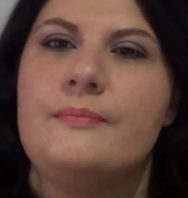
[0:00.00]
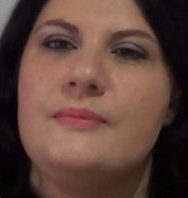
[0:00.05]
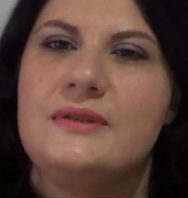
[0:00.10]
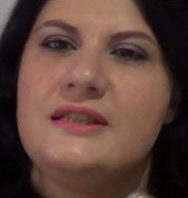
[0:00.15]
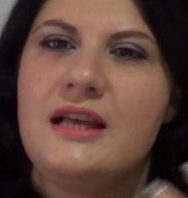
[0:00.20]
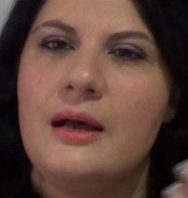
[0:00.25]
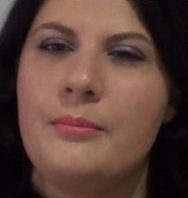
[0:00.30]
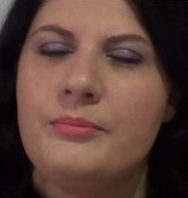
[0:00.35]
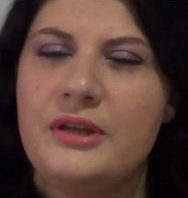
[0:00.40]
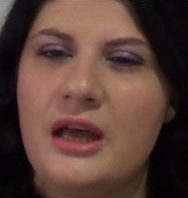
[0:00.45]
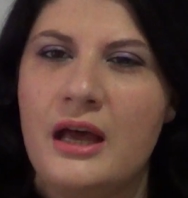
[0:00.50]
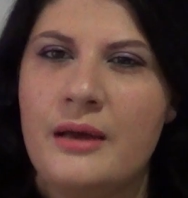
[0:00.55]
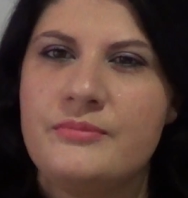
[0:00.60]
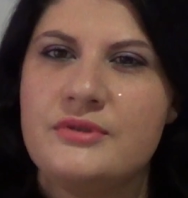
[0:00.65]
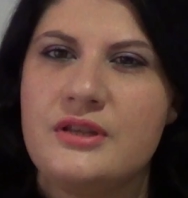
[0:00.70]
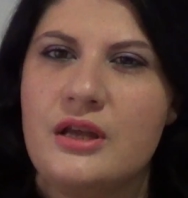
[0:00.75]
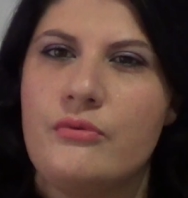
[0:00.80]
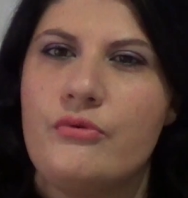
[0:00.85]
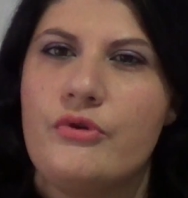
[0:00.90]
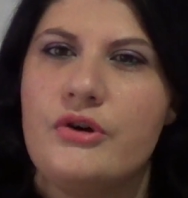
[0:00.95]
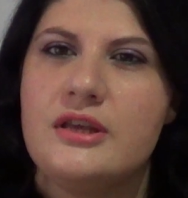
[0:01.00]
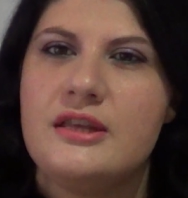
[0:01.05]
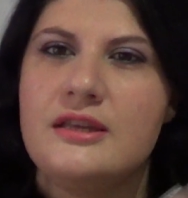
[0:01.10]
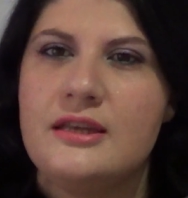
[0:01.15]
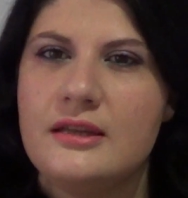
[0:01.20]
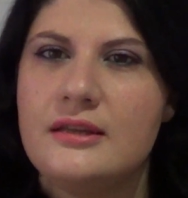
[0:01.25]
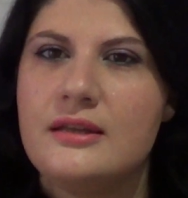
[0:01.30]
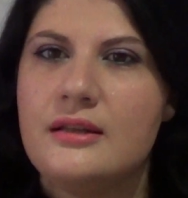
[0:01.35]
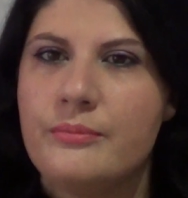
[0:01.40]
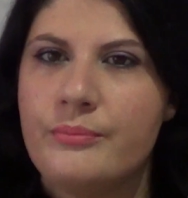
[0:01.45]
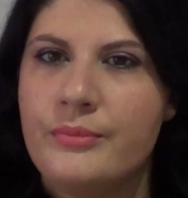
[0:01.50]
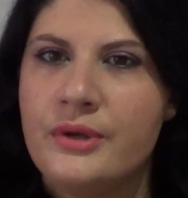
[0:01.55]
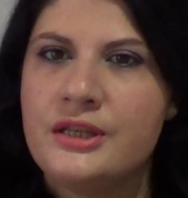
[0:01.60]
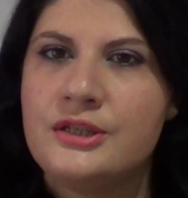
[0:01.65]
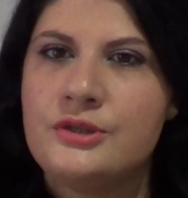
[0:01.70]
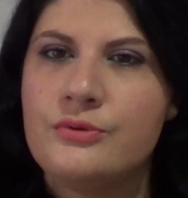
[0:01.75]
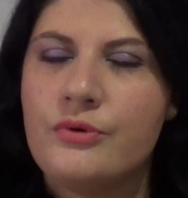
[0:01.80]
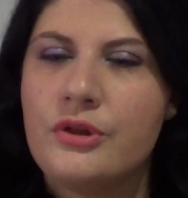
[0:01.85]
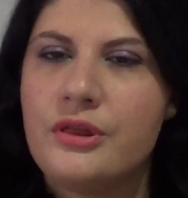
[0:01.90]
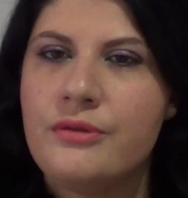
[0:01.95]
sometimes they were hit and
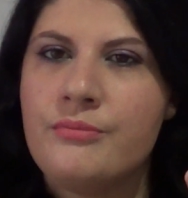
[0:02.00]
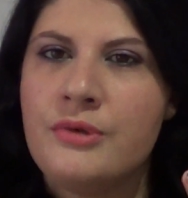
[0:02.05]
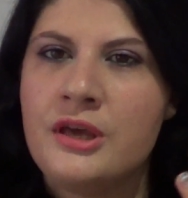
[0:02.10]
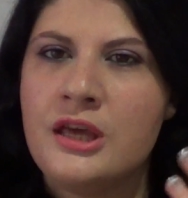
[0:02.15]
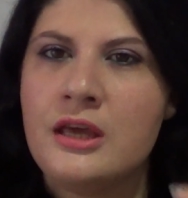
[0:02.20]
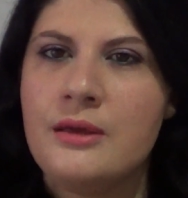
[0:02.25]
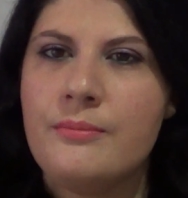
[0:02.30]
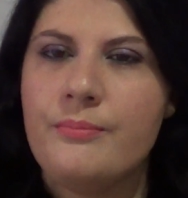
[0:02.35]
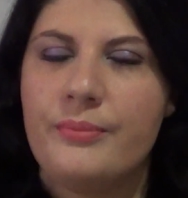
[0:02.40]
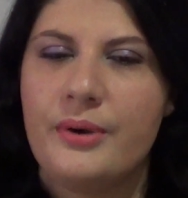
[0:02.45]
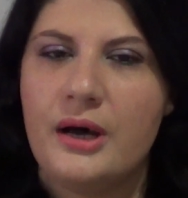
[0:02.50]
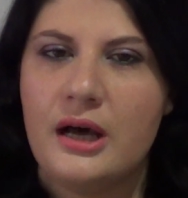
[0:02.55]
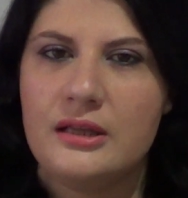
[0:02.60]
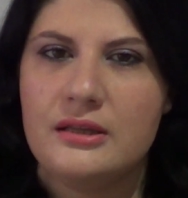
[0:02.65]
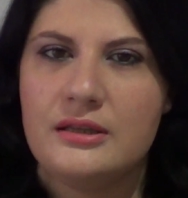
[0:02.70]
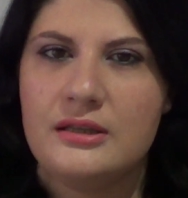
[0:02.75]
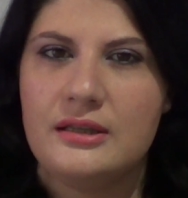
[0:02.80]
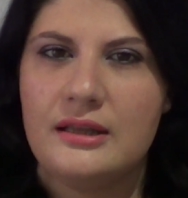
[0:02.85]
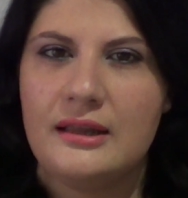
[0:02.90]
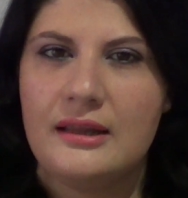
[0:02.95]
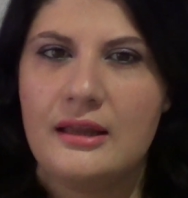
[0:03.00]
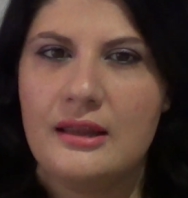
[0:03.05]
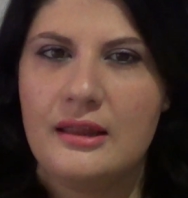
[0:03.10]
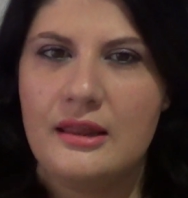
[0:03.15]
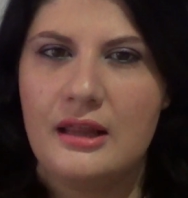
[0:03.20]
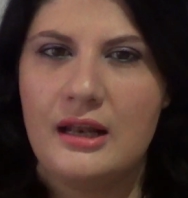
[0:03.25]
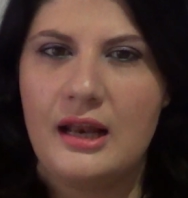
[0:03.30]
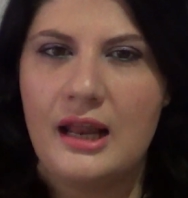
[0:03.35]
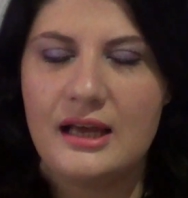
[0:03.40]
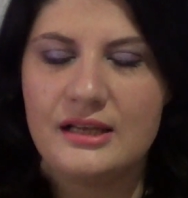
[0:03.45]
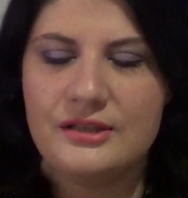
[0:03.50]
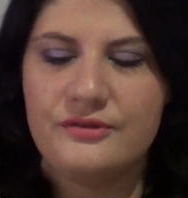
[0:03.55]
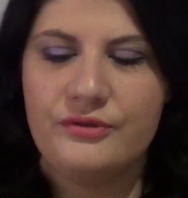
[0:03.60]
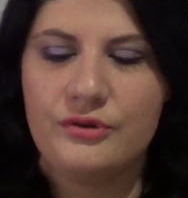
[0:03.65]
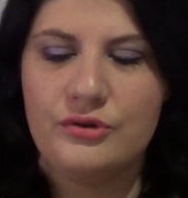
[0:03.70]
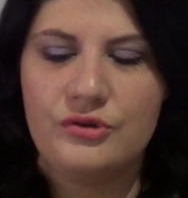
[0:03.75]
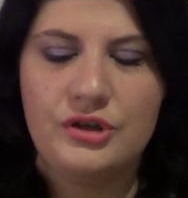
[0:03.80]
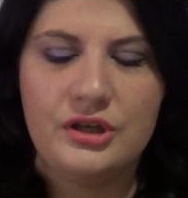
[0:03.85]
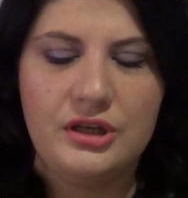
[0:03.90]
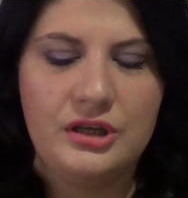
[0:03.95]
miss with me, but the last
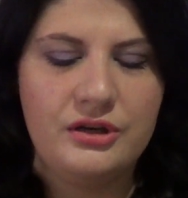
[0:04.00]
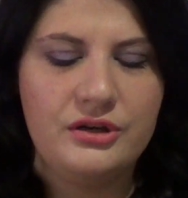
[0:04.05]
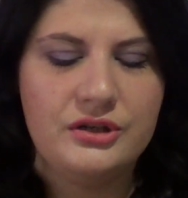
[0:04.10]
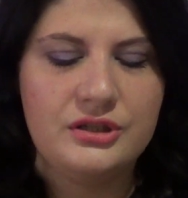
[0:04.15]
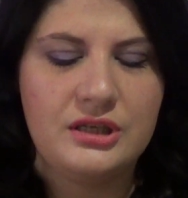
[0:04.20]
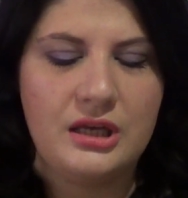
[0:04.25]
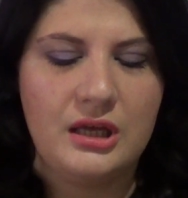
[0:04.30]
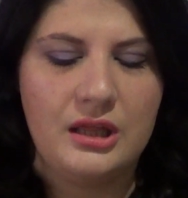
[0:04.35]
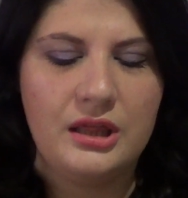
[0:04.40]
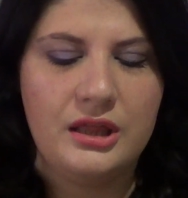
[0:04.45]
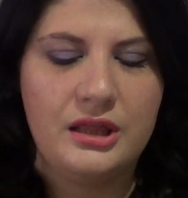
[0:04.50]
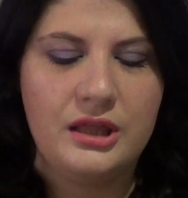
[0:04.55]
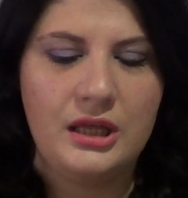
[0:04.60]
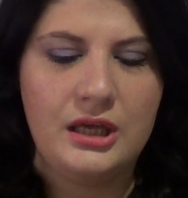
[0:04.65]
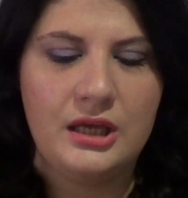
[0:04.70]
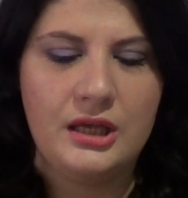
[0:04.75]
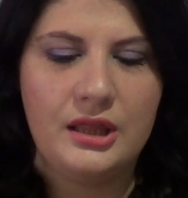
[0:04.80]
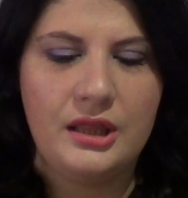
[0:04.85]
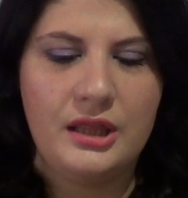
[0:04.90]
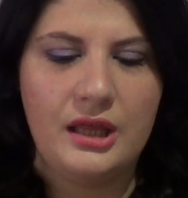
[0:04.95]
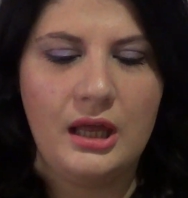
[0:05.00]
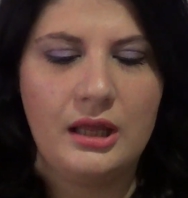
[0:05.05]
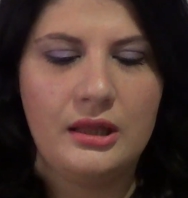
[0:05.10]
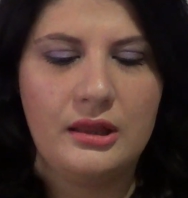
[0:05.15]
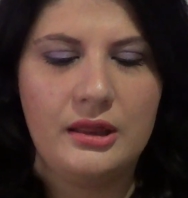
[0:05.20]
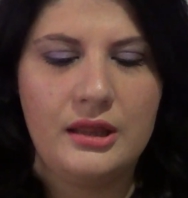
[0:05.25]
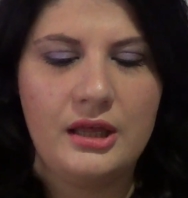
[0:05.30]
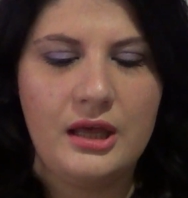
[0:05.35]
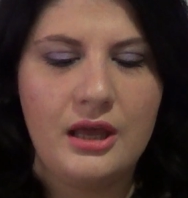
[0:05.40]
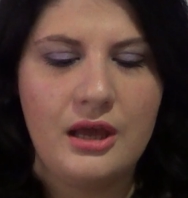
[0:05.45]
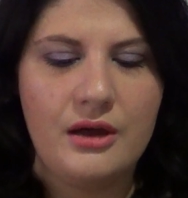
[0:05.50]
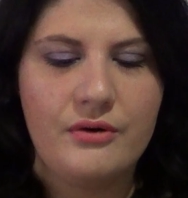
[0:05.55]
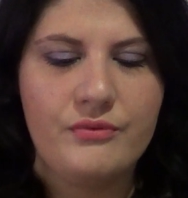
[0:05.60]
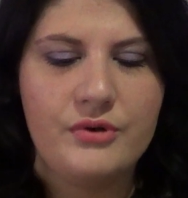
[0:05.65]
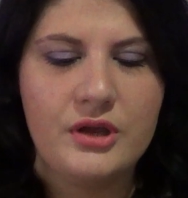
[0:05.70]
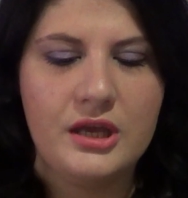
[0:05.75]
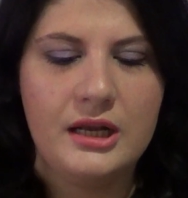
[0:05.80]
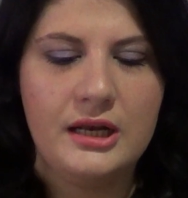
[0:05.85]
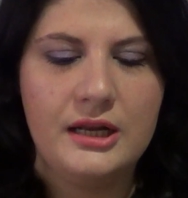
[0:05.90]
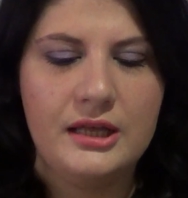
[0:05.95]
few years I think that they are
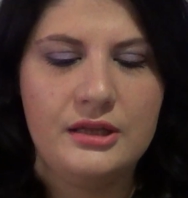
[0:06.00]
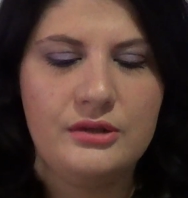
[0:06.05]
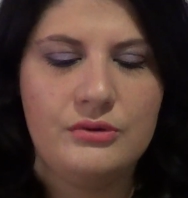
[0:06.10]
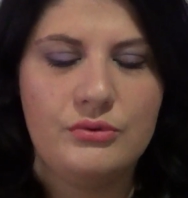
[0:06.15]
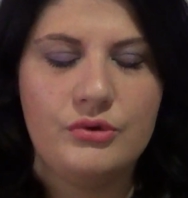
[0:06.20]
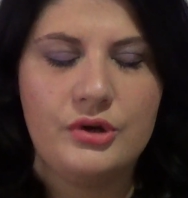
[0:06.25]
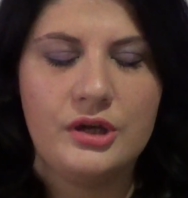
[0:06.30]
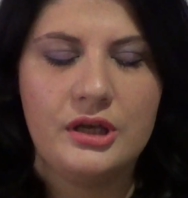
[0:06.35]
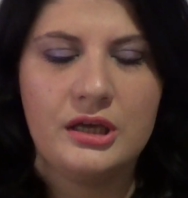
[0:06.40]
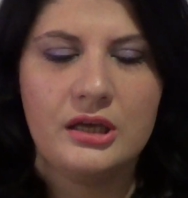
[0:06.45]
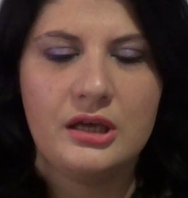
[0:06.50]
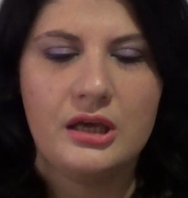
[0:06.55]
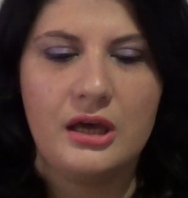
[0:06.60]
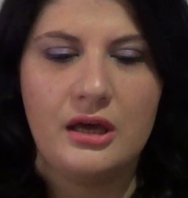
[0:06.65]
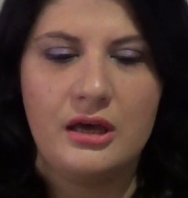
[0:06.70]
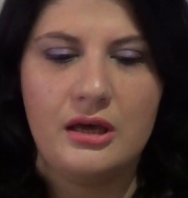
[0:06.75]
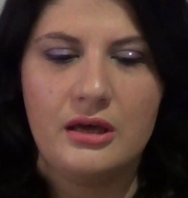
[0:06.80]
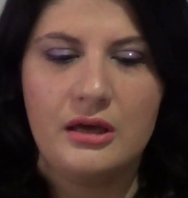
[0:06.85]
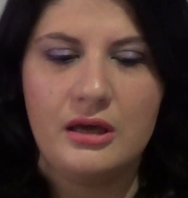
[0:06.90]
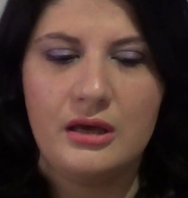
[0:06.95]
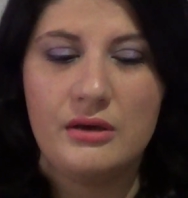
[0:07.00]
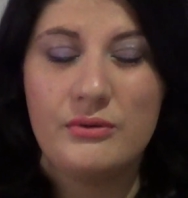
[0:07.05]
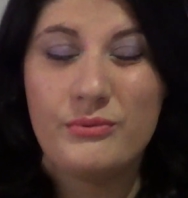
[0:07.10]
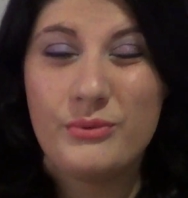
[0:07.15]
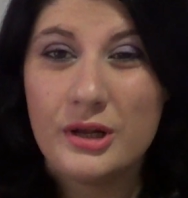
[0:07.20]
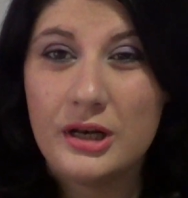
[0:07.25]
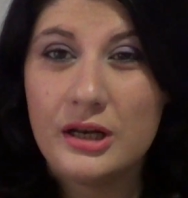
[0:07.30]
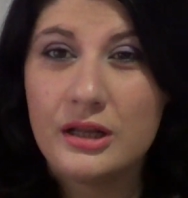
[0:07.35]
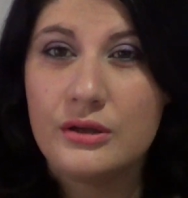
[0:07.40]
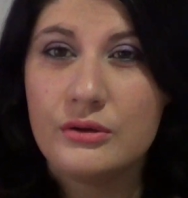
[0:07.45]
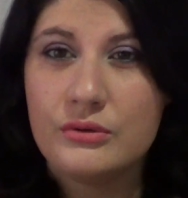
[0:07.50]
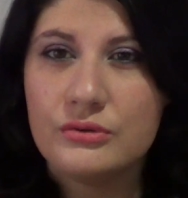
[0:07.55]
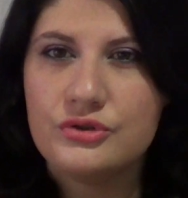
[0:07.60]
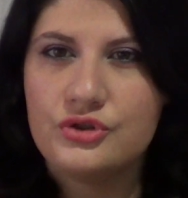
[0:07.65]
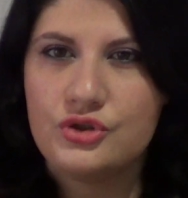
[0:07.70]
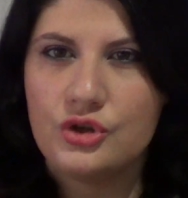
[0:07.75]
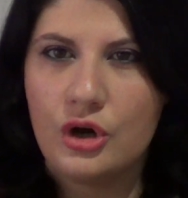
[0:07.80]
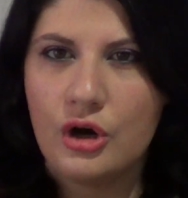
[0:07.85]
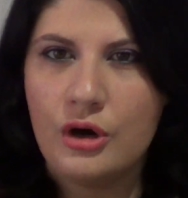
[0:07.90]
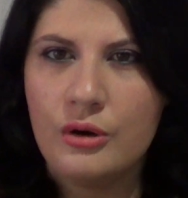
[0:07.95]
really doing a really
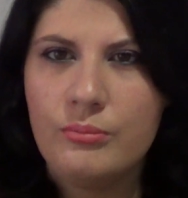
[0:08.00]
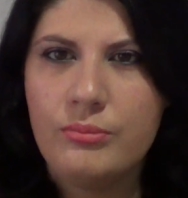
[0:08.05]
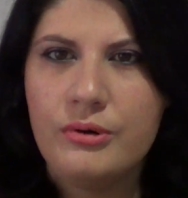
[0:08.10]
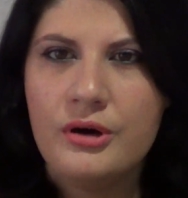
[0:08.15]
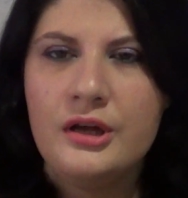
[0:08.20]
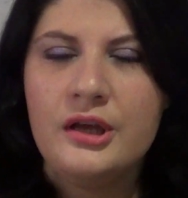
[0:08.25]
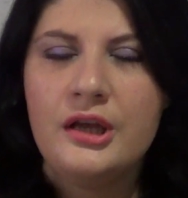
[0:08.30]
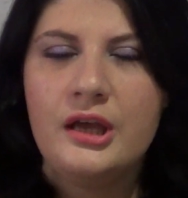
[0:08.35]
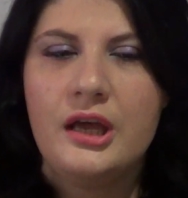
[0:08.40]
good job,